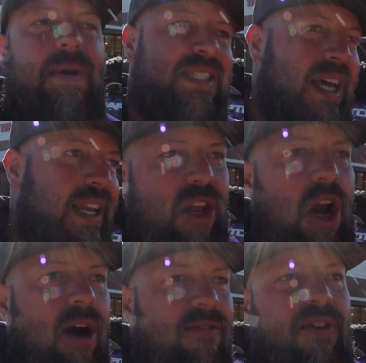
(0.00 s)
I said, you
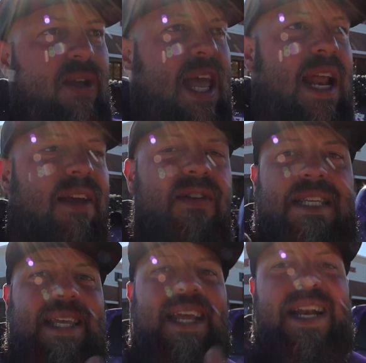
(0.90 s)
know, if you can't even
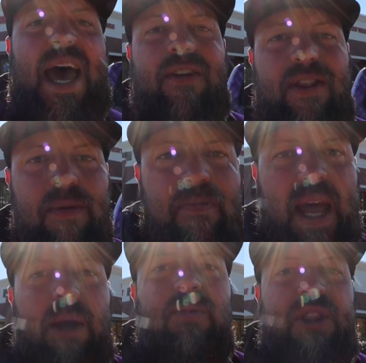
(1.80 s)
get it out of the
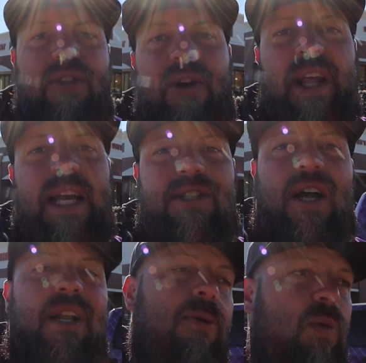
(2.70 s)
bay with the 38s
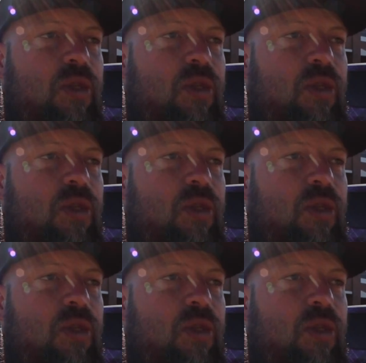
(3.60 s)
on, then we'll